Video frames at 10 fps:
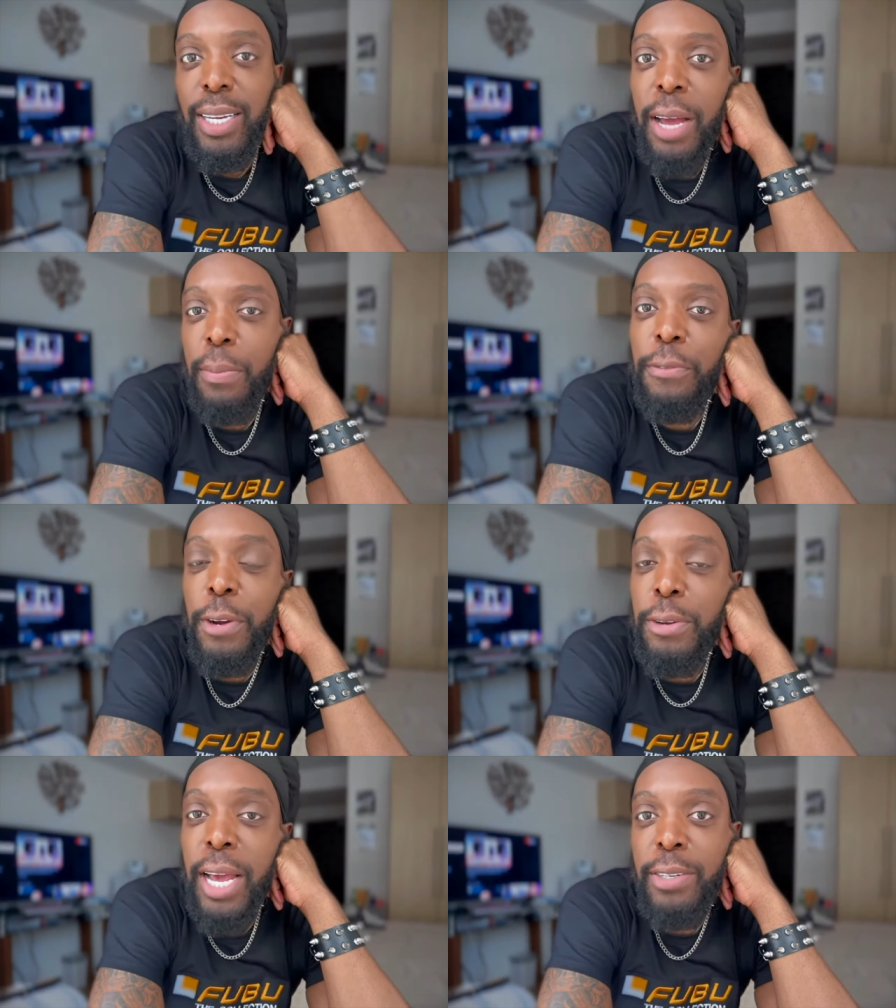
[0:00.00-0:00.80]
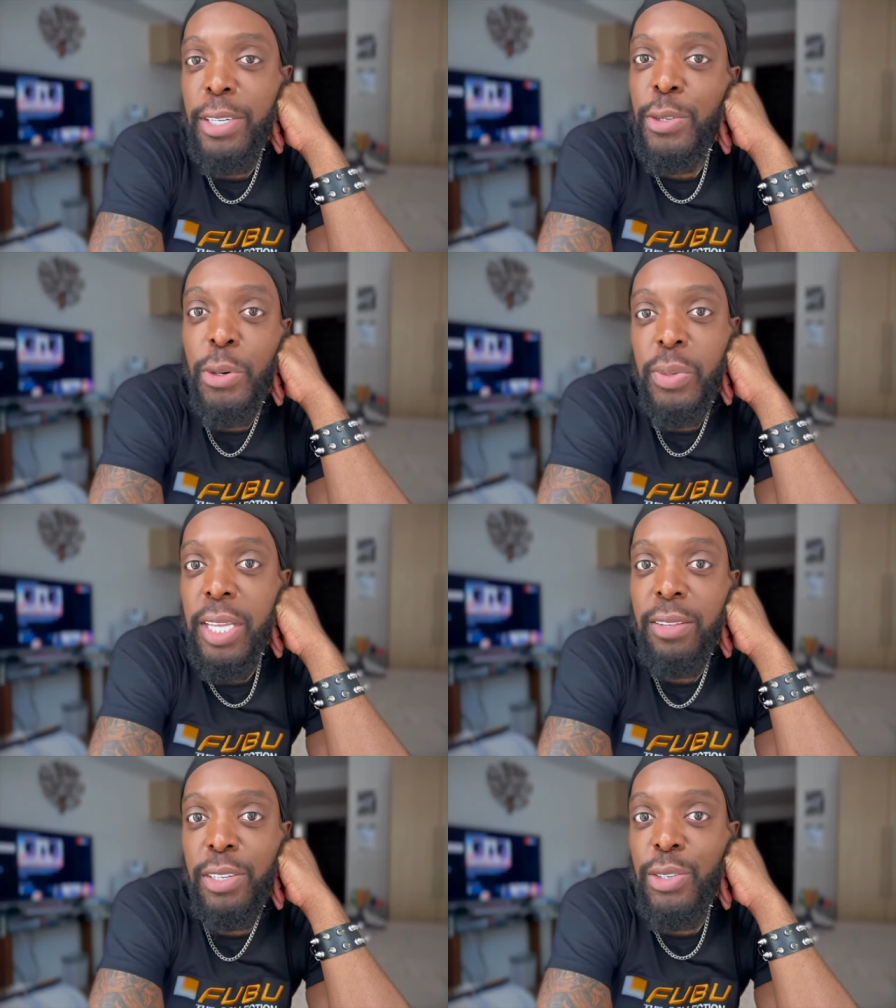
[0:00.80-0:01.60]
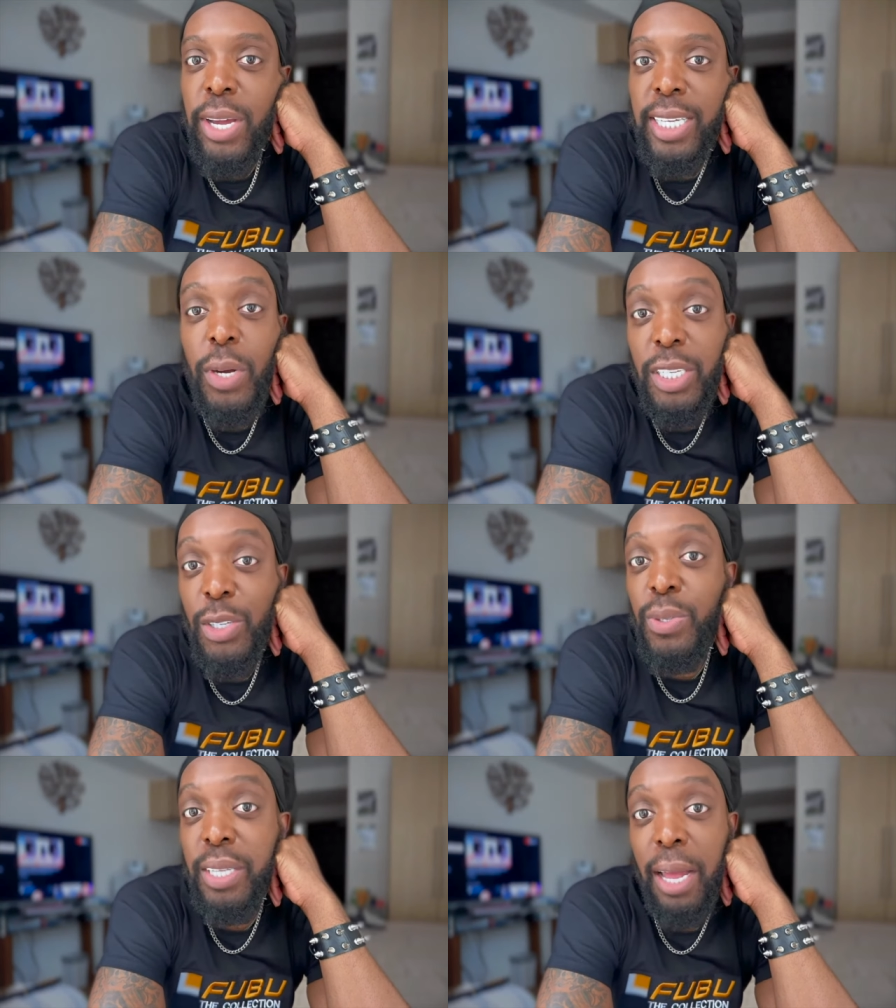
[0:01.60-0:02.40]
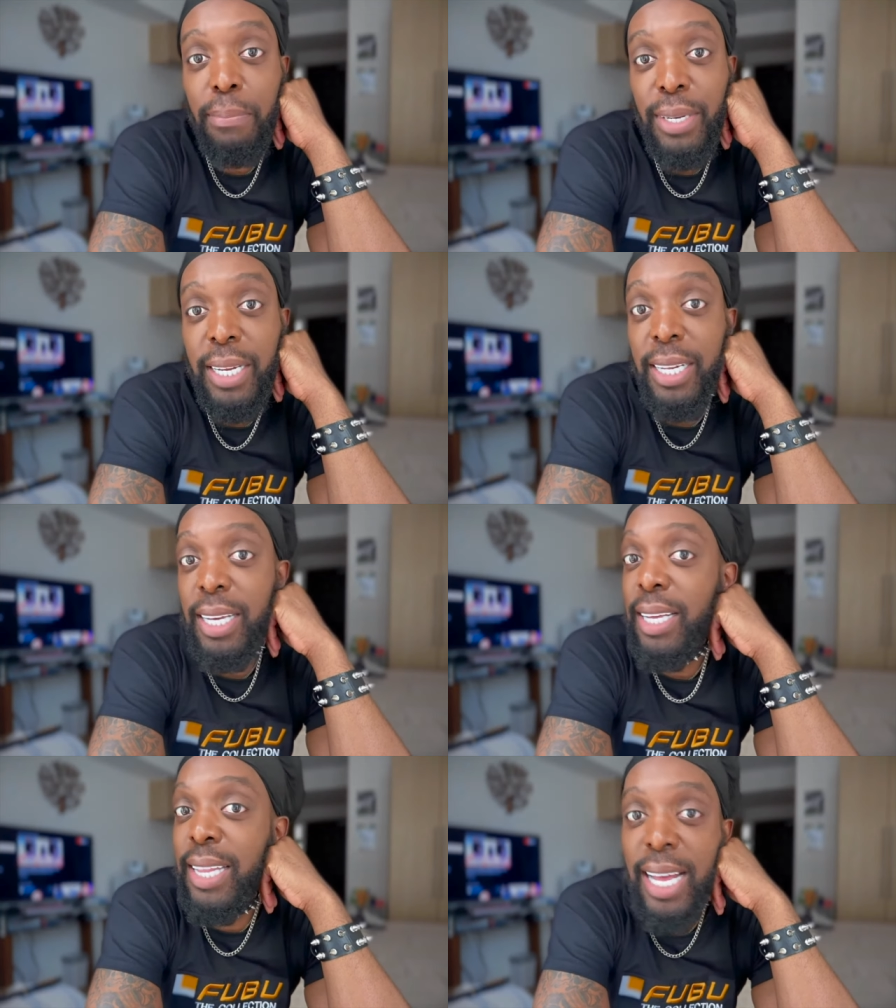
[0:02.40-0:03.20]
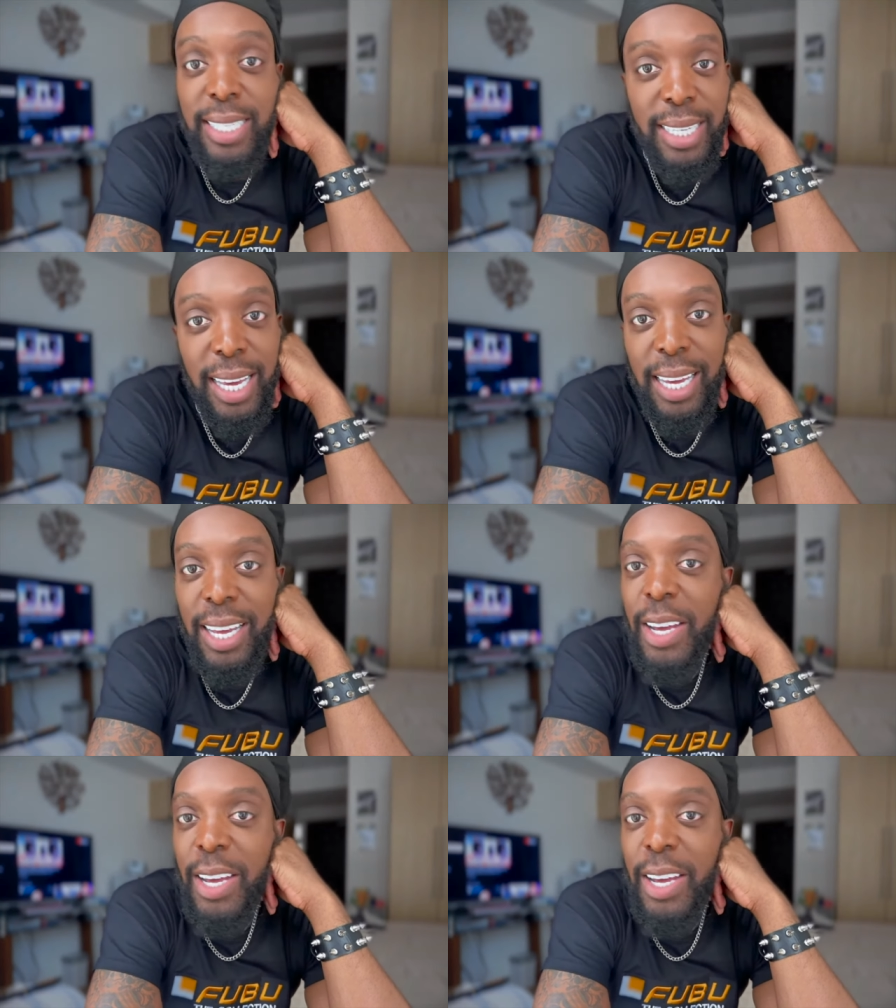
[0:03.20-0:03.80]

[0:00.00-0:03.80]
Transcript: I prefer now to do it without the drain. Once you stop bleeding, that's it.